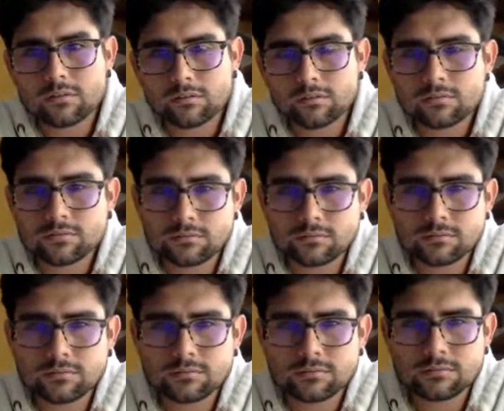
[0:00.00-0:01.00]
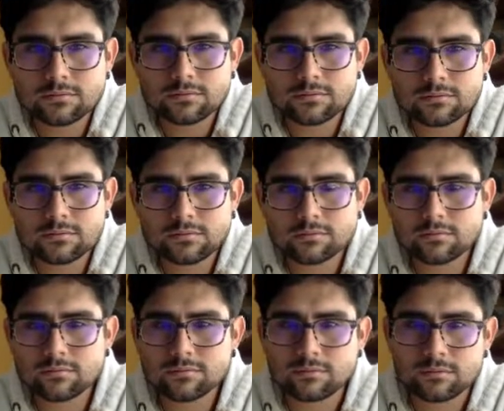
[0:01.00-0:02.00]

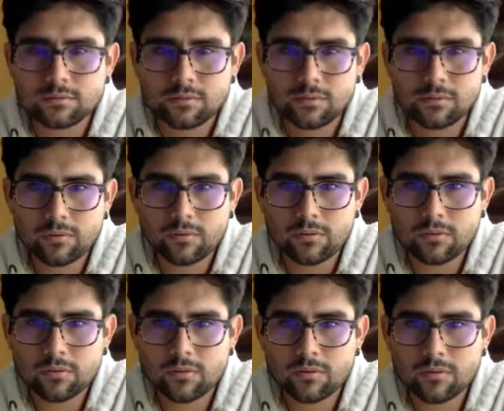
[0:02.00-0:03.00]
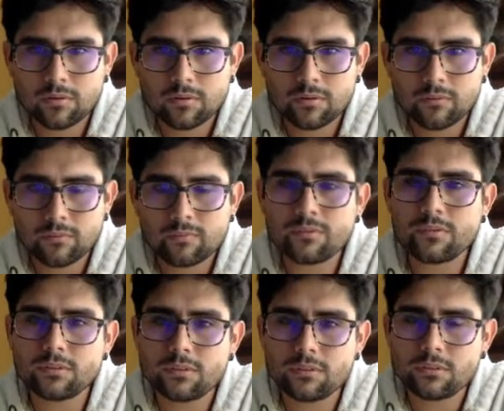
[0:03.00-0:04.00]

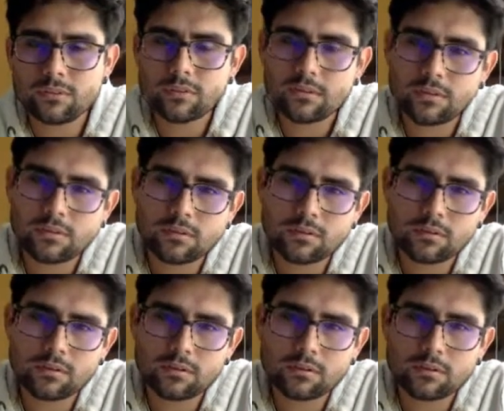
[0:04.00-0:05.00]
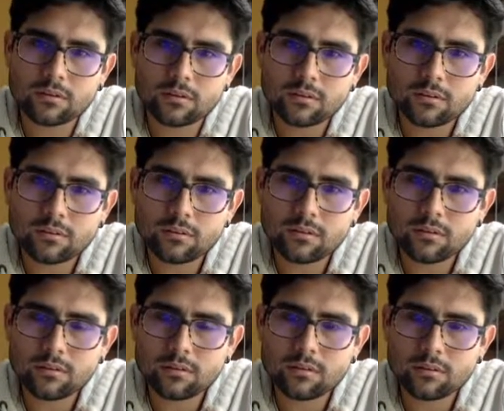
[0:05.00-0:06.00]

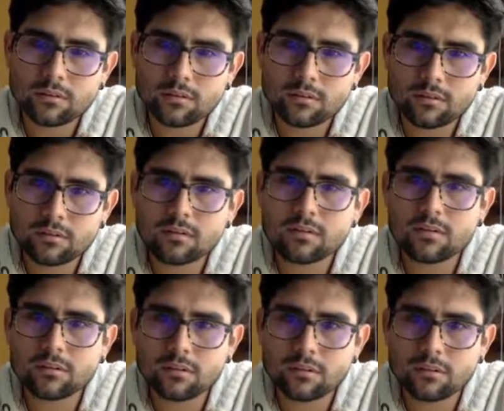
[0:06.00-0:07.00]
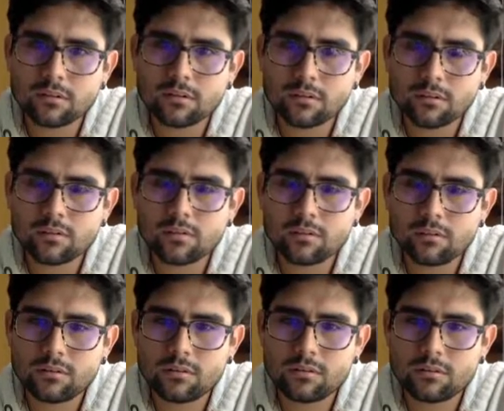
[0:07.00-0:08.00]
The person shown says nothing.